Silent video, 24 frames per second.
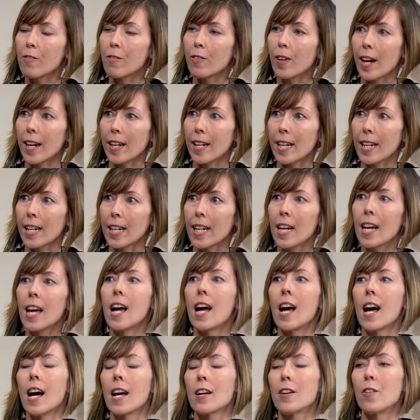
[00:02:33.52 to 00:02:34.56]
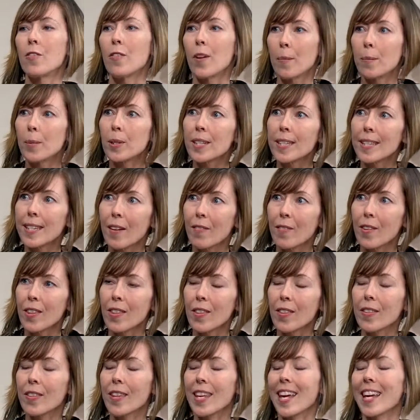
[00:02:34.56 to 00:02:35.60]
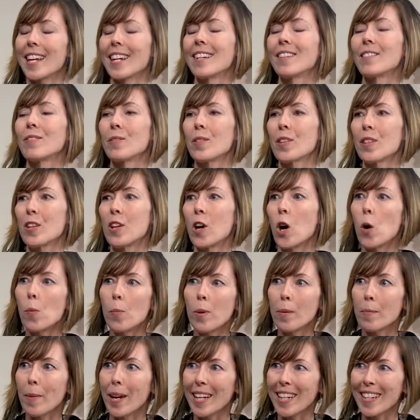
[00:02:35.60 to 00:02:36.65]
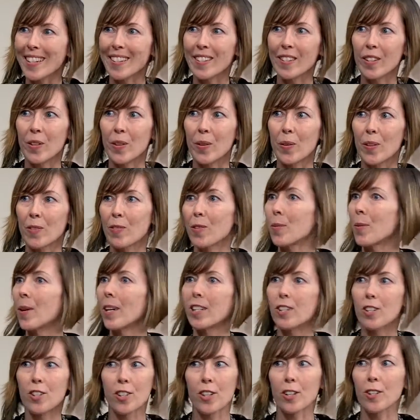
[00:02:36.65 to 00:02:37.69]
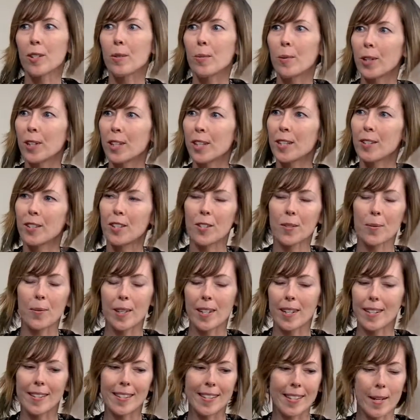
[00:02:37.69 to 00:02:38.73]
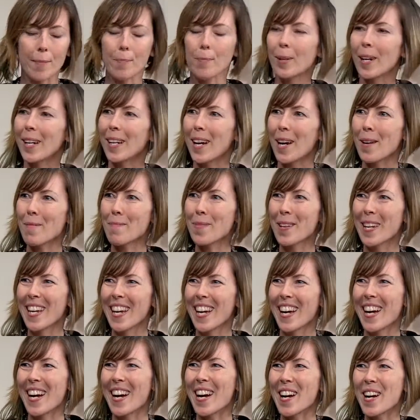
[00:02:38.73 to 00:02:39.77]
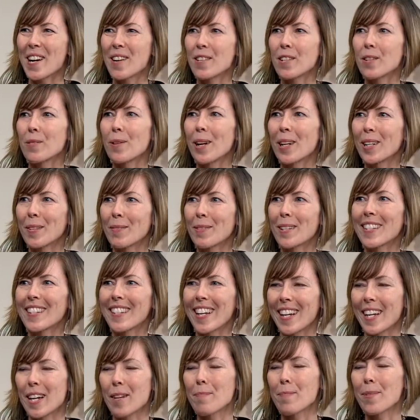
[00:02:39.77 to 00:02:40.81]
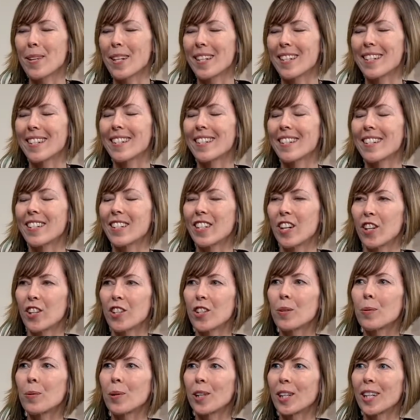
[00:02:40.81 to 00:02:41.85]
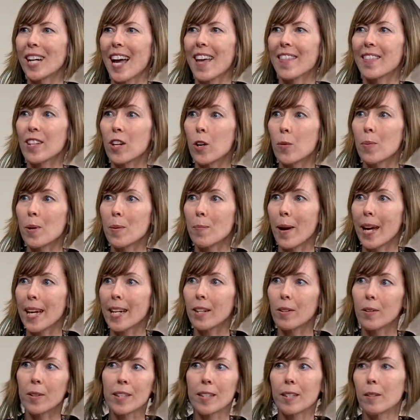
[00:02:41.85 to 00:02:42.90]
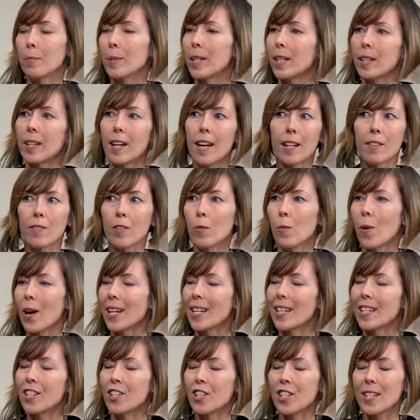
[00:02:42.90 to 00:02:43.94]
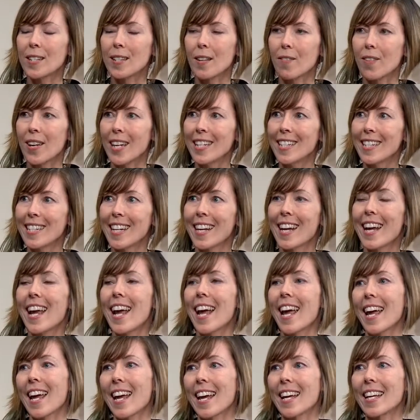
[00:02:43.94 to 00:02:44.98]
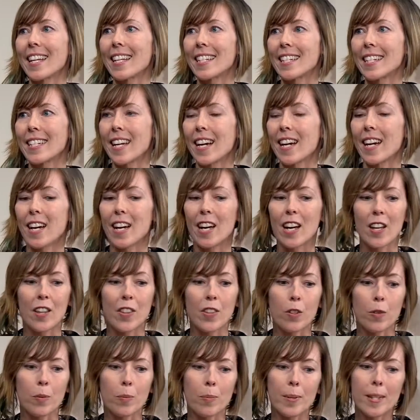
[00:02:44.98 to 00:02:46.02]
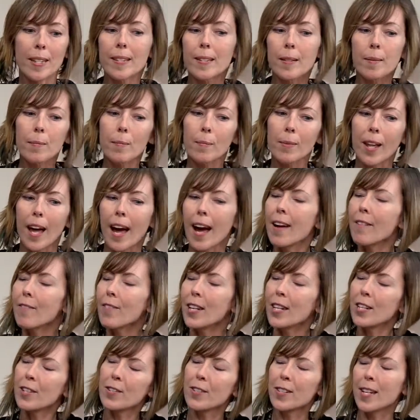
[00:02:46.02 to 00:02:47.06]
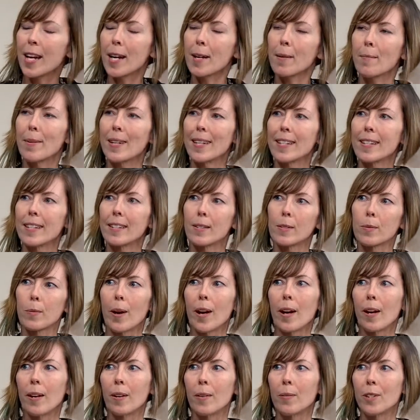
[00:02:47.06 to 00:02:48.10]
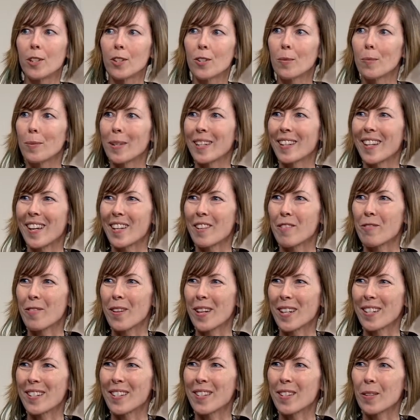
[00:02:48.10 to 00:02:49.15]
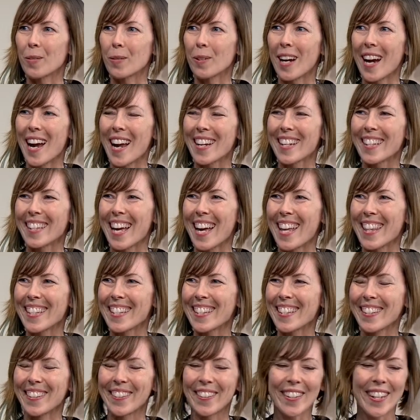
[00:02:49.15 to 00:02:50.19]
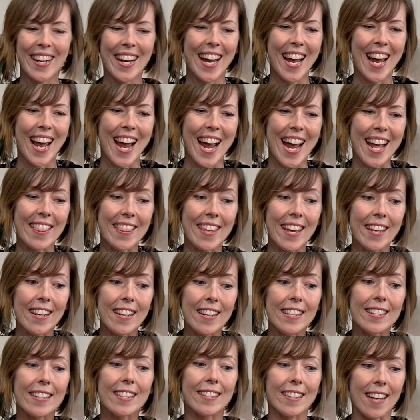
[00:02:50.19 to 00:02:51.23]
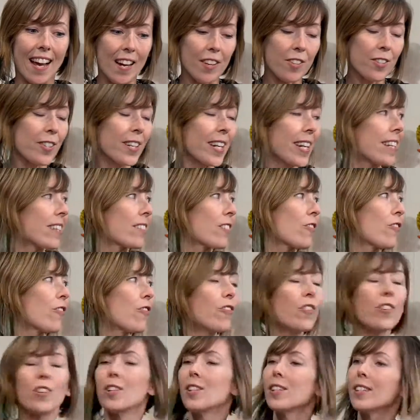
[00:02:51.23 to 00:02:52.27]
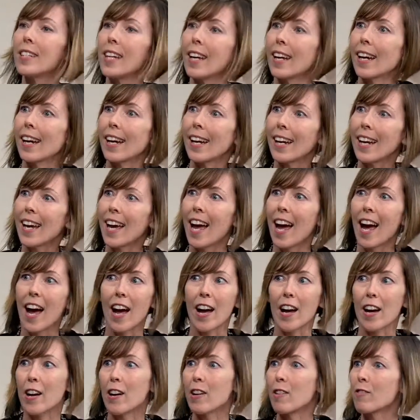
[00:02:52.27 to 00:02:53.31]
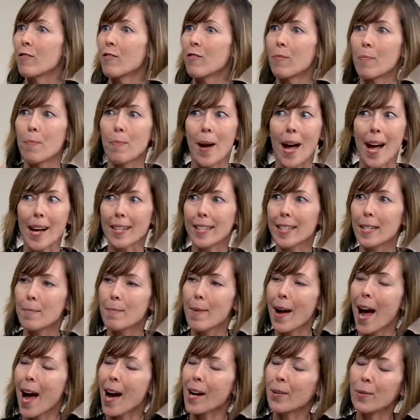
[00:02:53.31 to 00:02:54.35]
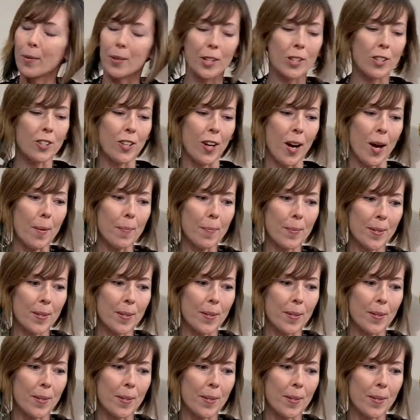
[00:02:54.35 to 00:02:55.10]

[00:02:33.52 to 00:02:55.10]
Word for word: Friday, November 7th, and with an open mic. So if you want to share your work, you just want to step right up, uh, you're welcome to sign up and share your work at the open mic. It'll be kind of a wine and cheese event. And uh, uh, there will be some live entertainment as well, which will be a lot of fun. So we're adding that this year. Mm -hmm. And then Saturday is a full day of back-to-back workshops.